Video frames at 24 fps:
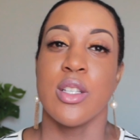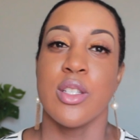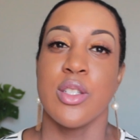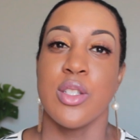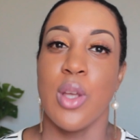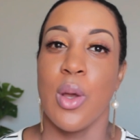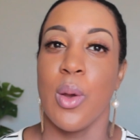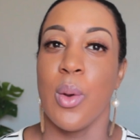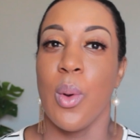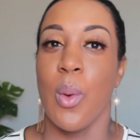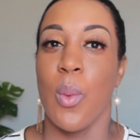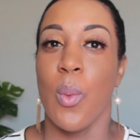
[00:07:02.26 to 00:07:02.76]

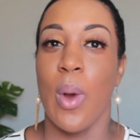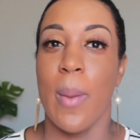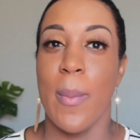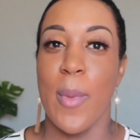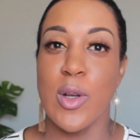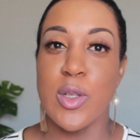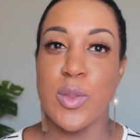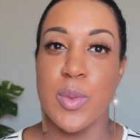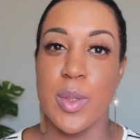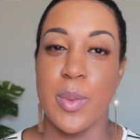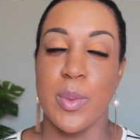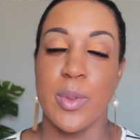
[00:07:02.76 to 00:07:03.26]
So what
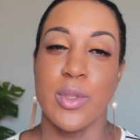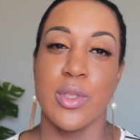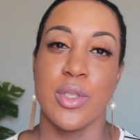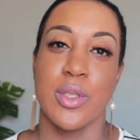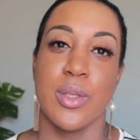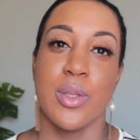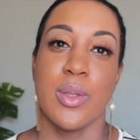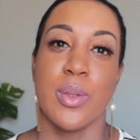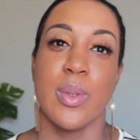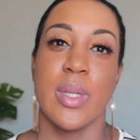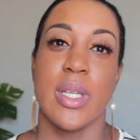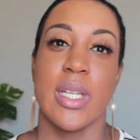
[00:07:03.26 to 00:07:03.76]
most people
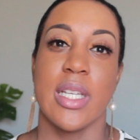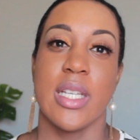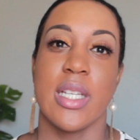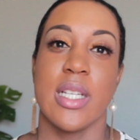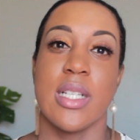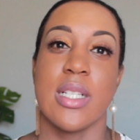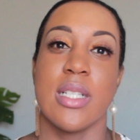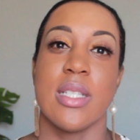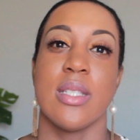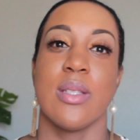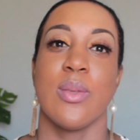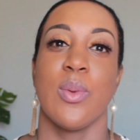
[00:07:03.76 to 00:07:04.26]
do
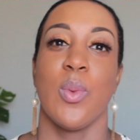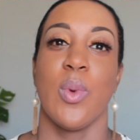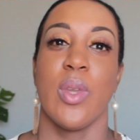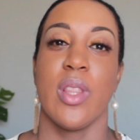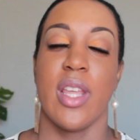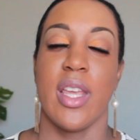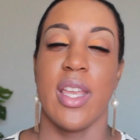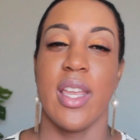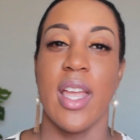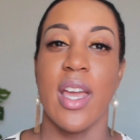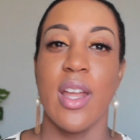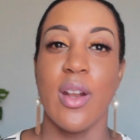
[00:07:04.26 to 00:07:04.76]
is when
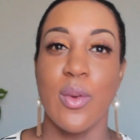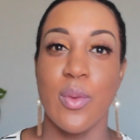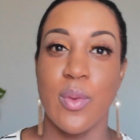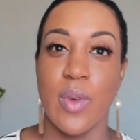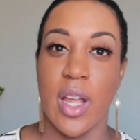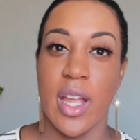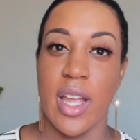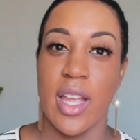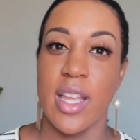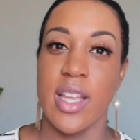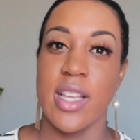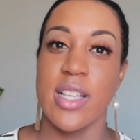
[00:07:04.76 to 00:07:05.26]
they get a
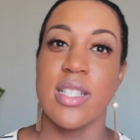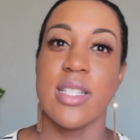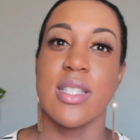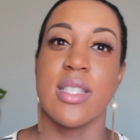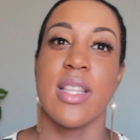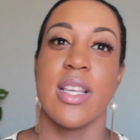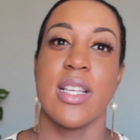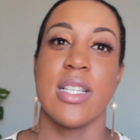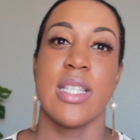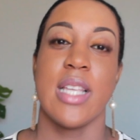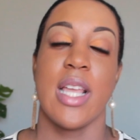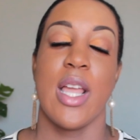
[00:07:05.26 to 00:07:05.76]
raise,
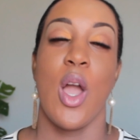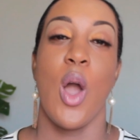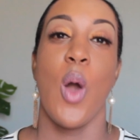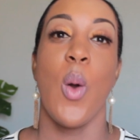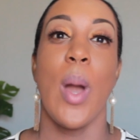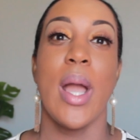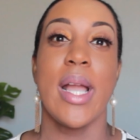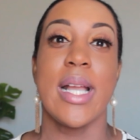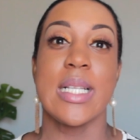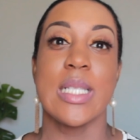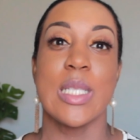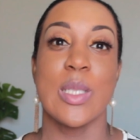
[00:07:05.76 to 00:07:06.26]
they say, oh,
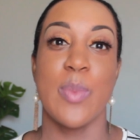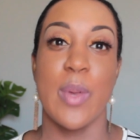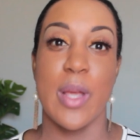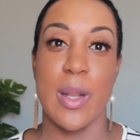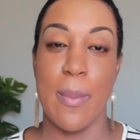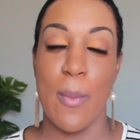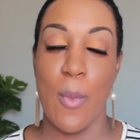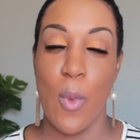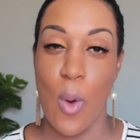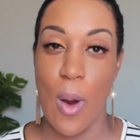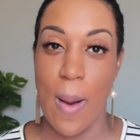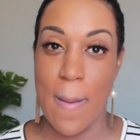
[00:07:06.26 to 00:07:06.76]
I can
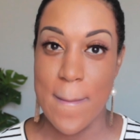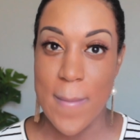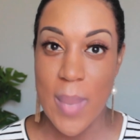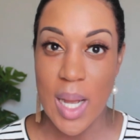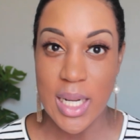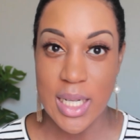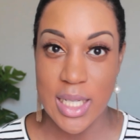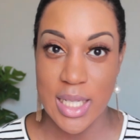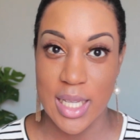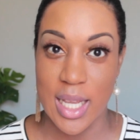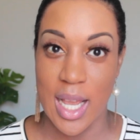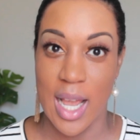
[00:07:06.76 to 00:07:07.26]
spend more
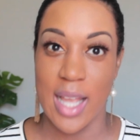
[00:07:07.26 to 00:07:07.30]
money.